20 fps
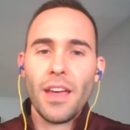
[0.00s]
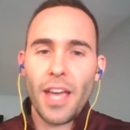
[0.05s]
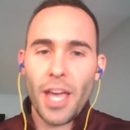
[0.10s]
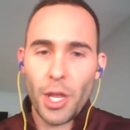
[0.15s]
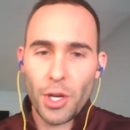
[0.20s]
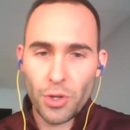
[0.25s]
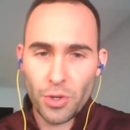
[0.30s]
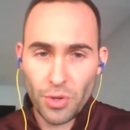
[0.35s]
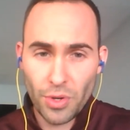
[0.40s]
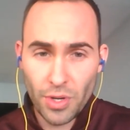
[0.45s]

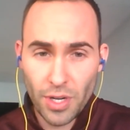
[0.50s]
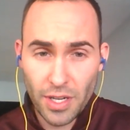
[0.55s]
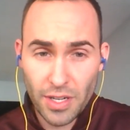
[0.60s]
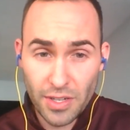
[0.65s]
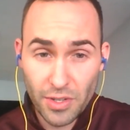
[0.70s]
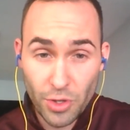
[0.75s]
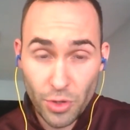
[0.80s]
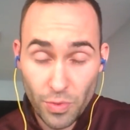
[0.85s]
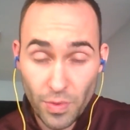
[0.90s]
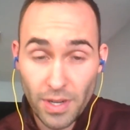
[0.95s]
and a, and
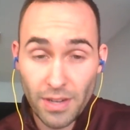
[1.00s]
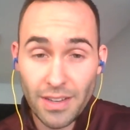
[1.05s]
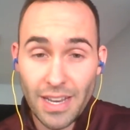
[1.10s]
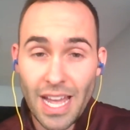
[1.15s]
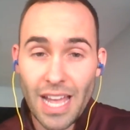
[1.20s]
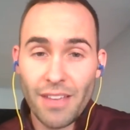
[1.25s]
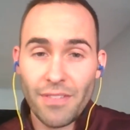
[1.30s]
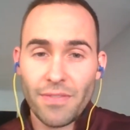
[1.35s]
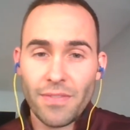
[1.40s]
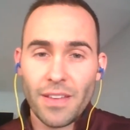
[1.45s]
a career
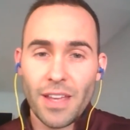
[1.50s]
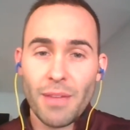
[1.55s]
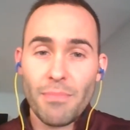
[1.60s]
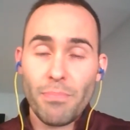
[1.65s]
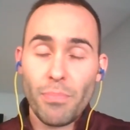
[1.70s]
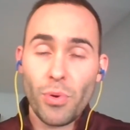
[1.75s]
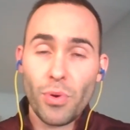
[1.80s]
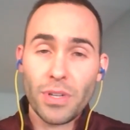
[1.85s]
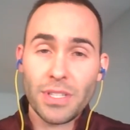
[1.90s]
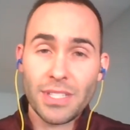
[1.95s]
life and
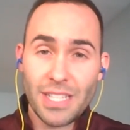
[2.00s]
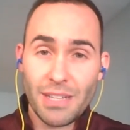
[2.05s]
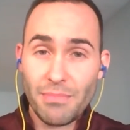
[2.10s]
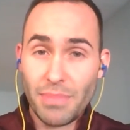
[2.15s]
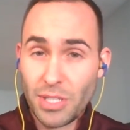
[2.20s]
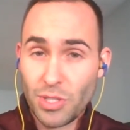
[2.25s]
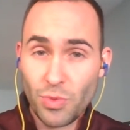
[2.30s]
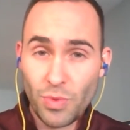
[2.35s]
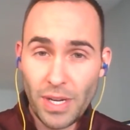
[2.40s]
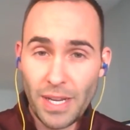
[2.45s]
points in
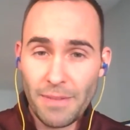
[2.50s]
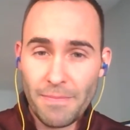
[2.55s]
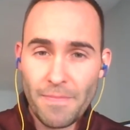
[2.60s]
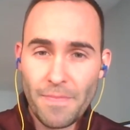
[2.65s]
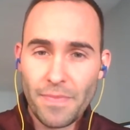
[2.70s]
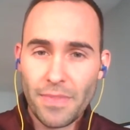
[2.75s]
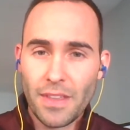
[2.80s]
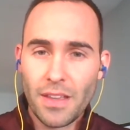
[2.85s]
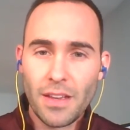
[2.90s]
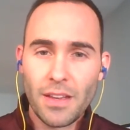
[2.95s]
between.
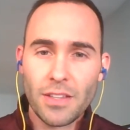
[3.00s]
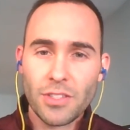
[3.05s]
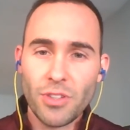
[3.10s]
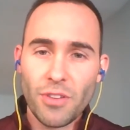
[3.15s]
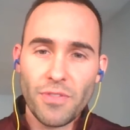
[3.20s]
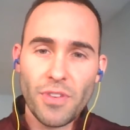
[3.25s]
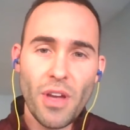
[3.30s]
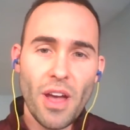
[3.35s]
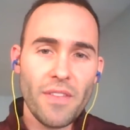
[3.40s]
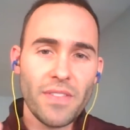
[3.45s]
So
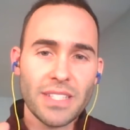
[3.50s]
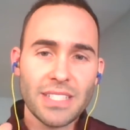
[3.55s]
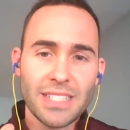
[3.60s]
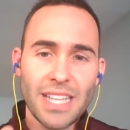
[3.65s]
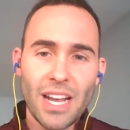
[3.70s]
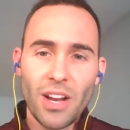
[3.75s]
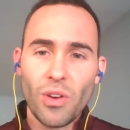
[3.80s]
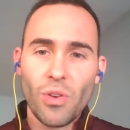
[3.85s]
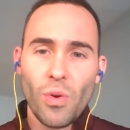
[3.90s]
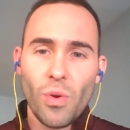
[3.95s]
if you have a
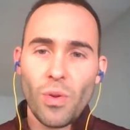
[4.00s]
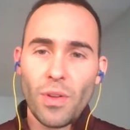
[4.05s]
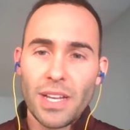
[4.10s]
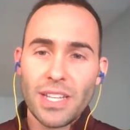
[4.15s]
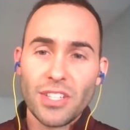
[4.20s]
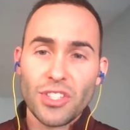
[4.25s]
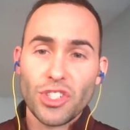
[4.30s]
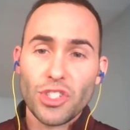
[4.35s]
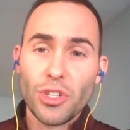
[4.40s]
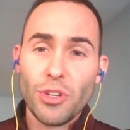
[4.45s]
set goal
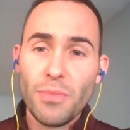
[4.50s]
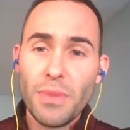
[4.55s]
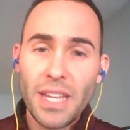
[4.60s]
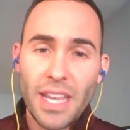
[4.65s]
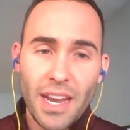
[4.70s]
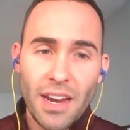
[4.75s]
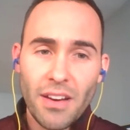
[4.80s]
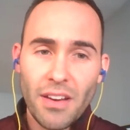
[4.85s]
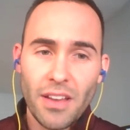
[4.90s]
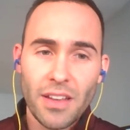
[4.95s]
in too
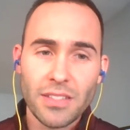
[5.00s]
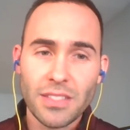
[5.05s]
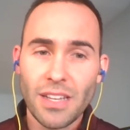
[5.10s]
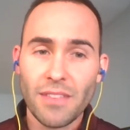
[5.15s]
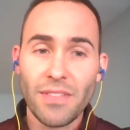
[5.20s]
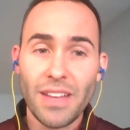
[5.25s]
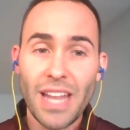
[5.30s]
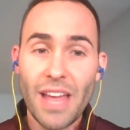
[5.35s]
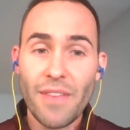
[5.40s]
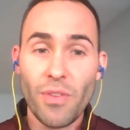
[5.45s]
many areas
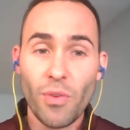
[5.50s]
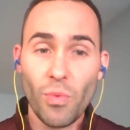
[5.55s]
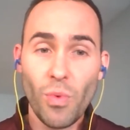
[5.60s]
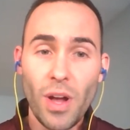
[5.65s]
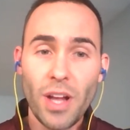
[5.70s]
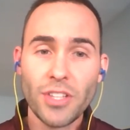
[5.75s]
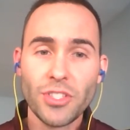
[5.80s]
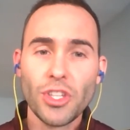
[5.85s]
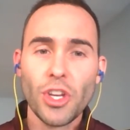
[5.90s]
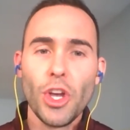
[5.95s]
of life at
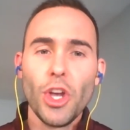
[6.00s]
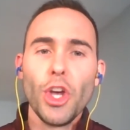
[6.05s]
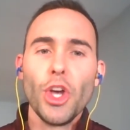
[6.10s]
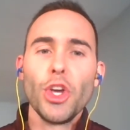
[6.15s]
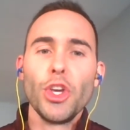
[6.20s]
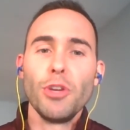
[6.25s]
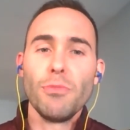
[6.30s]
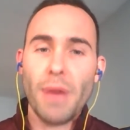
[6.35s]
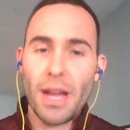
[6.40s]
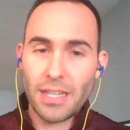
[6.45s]
once,
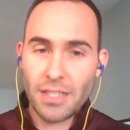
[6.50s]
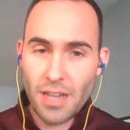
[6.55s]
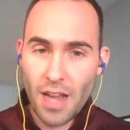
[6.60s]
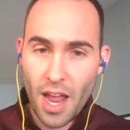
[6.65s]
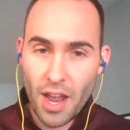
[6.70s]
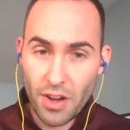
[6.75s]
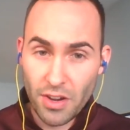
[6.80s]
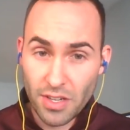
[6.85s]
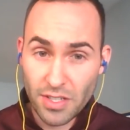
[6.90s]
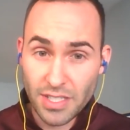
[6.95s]
you might
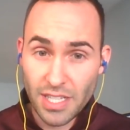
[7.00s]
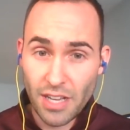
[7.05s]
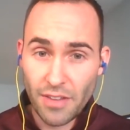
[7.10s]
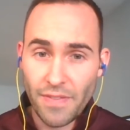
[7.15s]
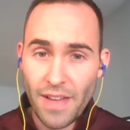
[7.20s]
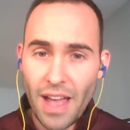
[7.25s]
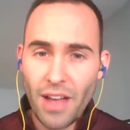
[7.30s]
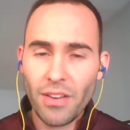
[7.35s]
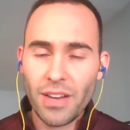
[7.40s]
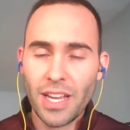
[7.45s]
tire yourself
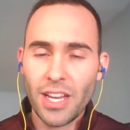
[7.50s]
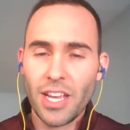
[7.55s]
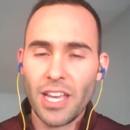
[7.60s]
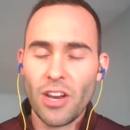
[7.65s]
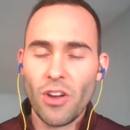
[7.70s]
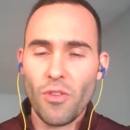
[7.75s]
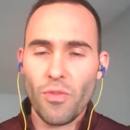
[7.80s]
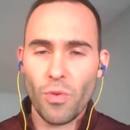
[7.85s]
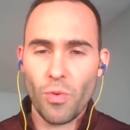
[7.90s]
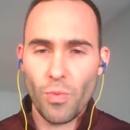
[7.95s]
out and get
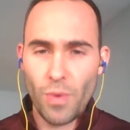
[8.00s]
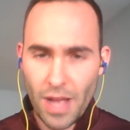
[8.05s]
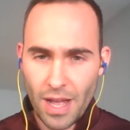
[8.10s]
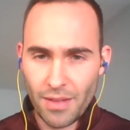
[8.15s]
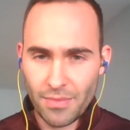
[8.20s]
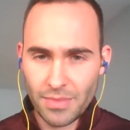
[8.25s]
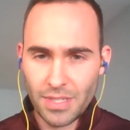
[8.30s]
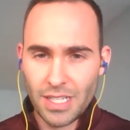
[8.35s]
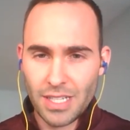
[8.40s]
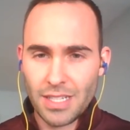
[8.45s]

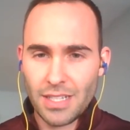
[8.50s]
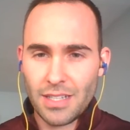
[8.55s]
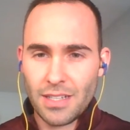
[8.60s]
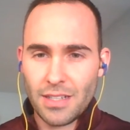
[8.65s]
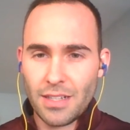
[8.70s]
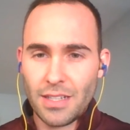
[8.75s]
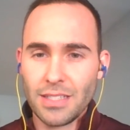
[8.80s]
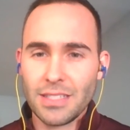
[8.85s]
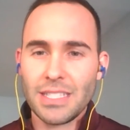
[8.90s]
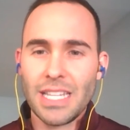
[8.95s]
overwhelmed.
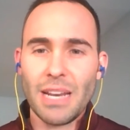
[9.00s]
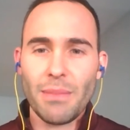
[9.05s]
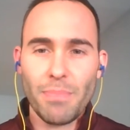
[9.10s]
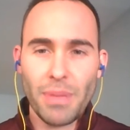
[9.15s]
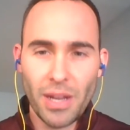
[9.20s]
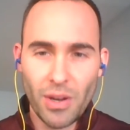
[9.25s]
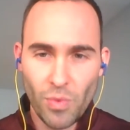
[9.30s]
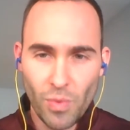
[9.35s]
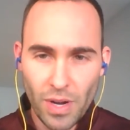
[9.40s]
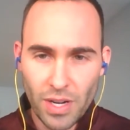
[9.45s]
Instead,
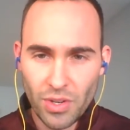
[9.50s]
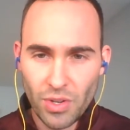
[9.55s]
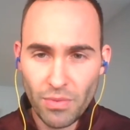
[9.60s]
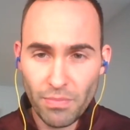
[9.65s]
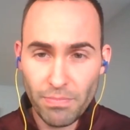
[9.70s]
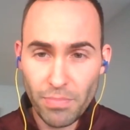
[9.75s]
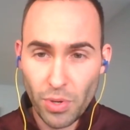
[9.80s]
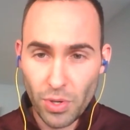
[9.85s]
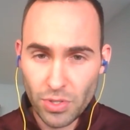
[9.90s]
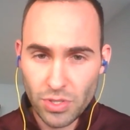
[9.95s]
pick one
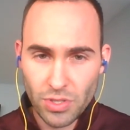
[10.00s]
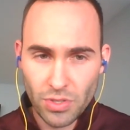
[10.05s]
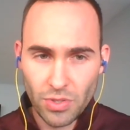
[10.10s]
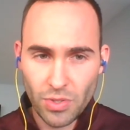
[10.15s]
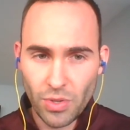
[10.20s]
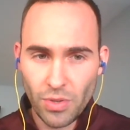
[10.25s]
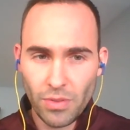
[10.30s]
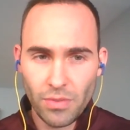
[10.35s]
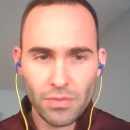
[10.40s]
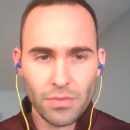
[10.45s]
personal
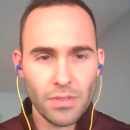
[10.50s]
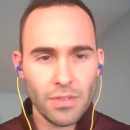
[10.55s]
goal